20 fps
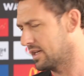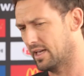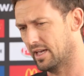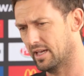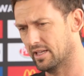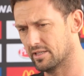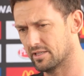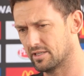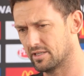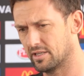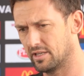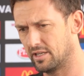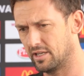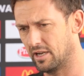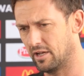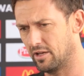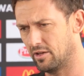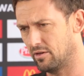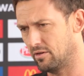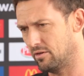and
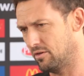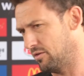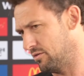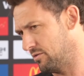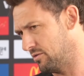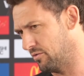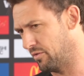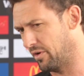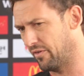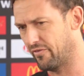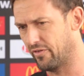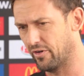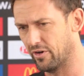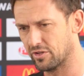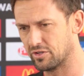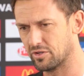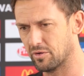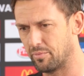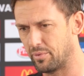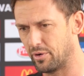you know, you
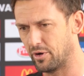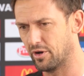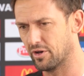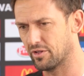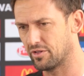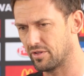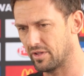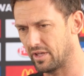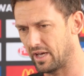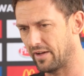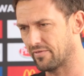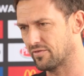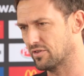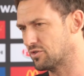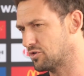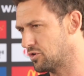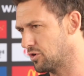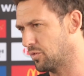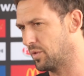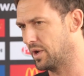refer to Perth
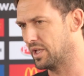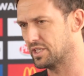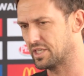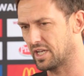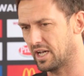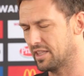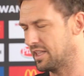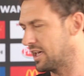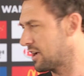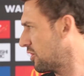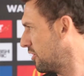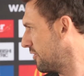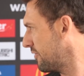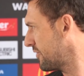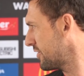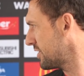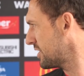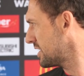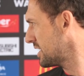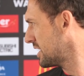after 2 wins, how they're
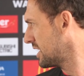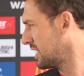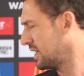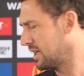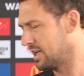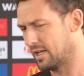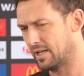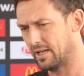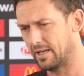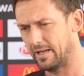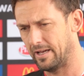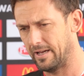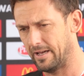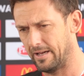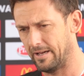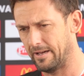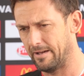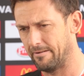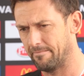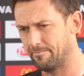confident. You
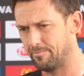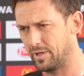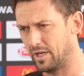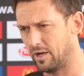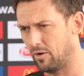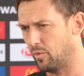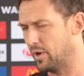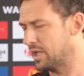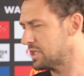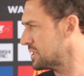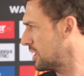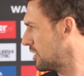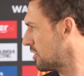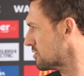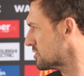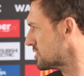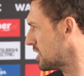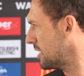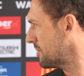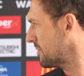know, a week's a
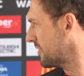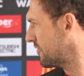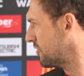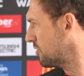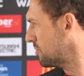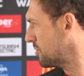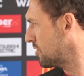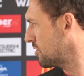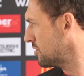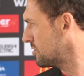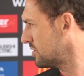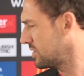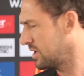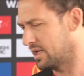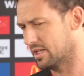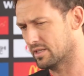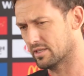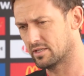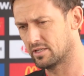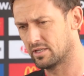long time in football,
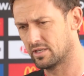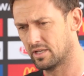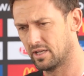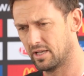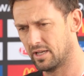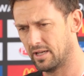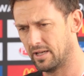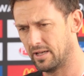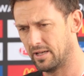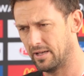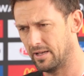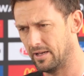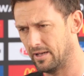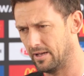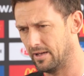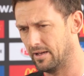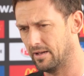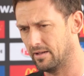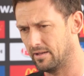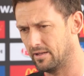
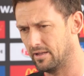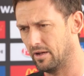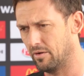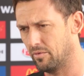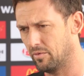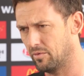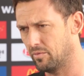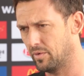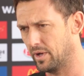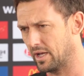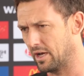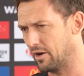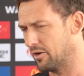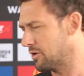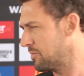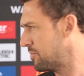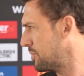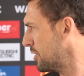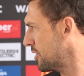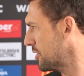and you know, we're
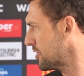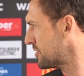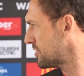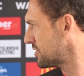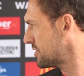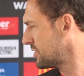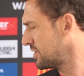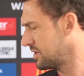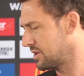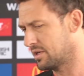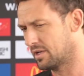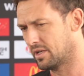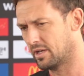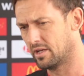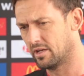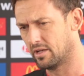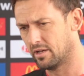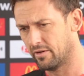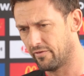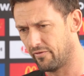going to Perth
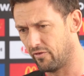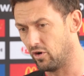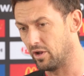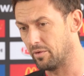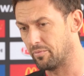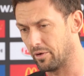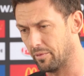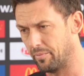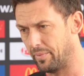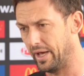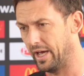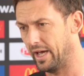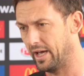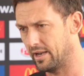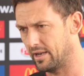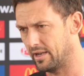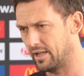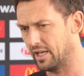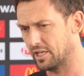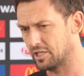fully
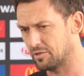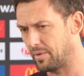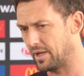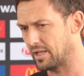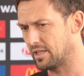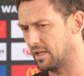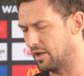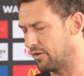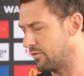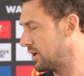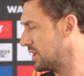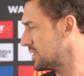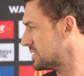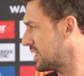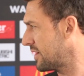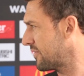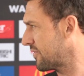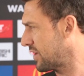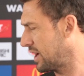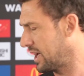prepared, expecting a really
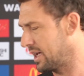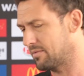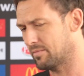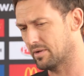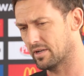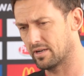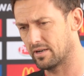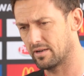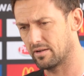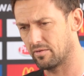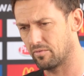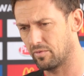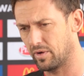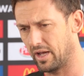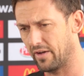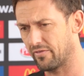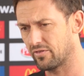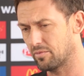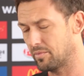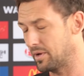tough game, and
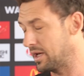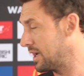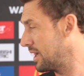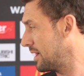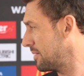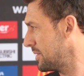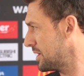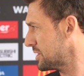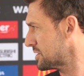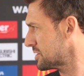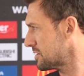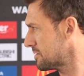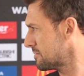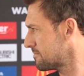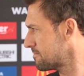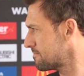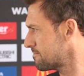we have to be at our best.